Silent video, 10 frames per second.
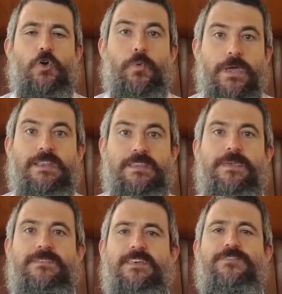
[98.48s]
We need to
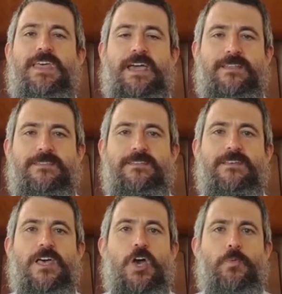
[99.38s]
be stiff-necked.
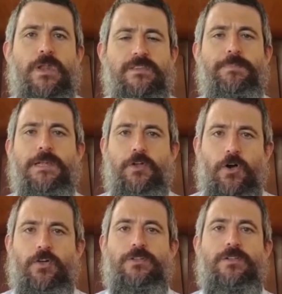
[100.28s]
We need to be
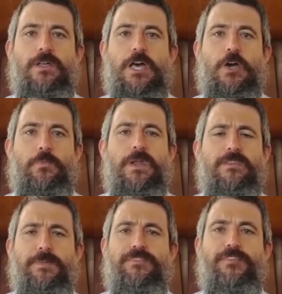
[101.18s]
loyal. We need
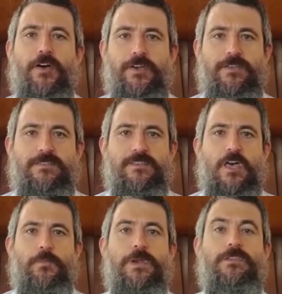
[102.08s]
to be focused.
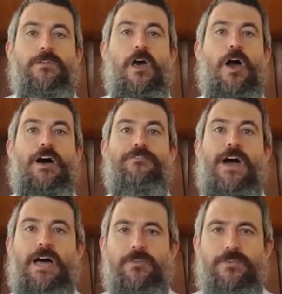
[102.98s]
We need to know our
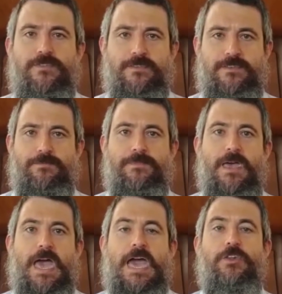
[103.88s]
value system
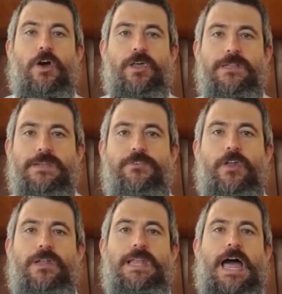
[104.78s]
and not
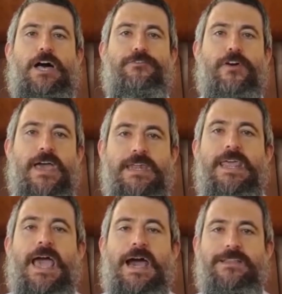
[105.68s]
allow for
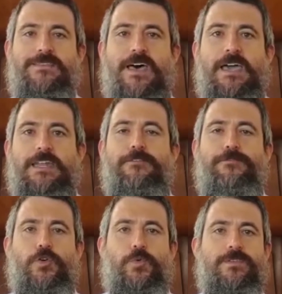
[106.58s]
any outside
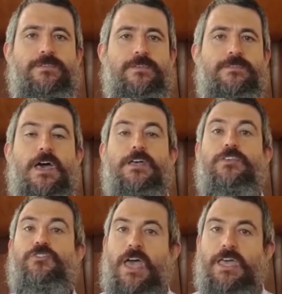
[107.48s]
influences
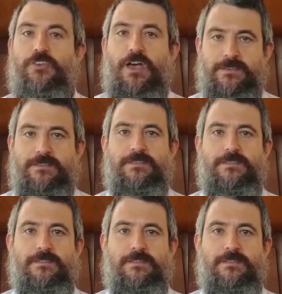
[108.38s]
to change us.